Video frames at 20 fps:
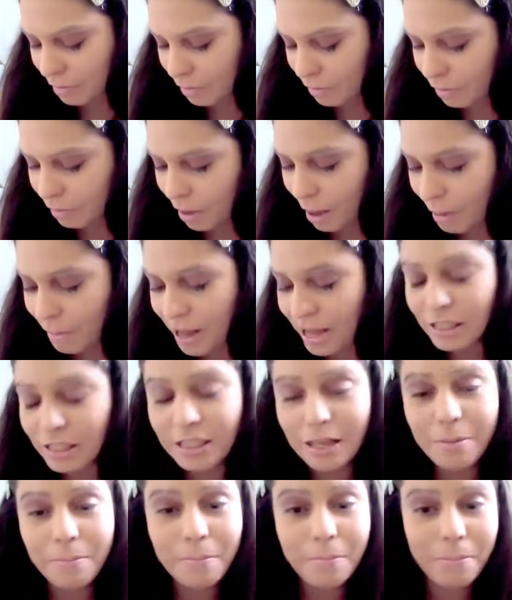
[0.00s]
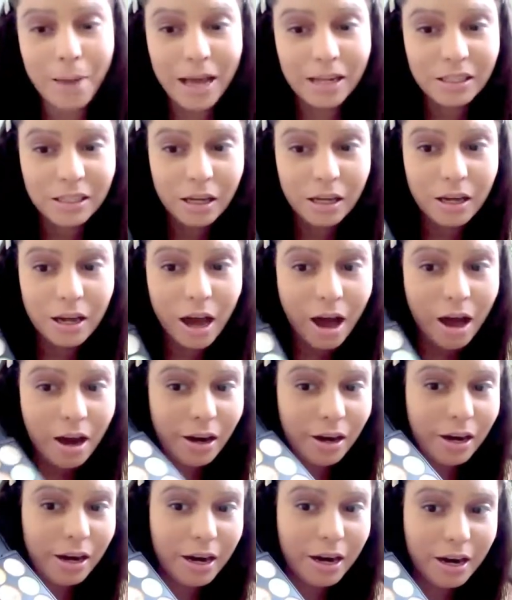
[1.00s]
amazing matte
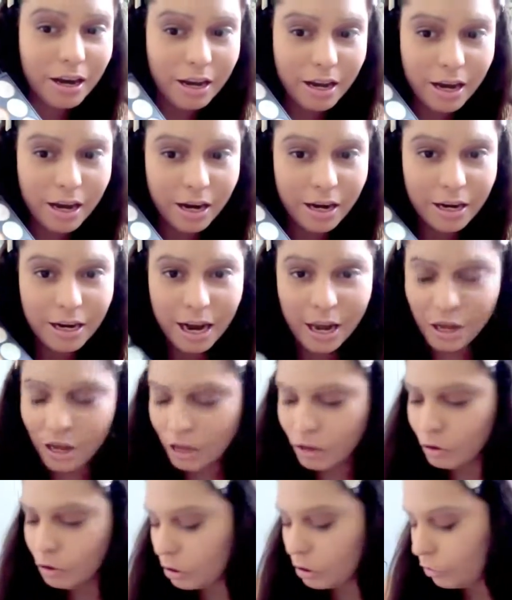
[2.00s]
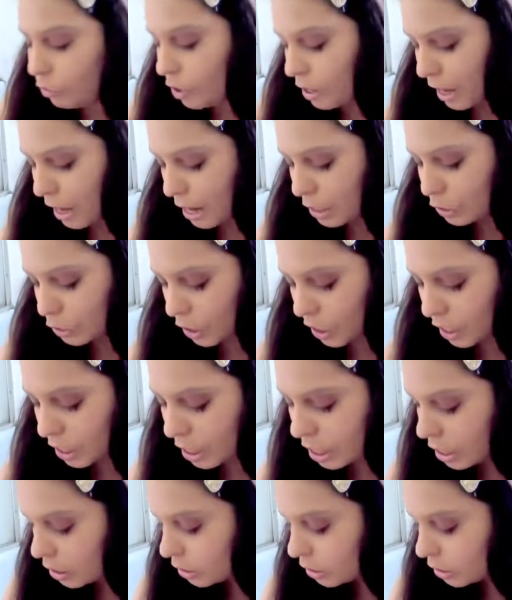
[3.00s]
color here that you can use for contouring.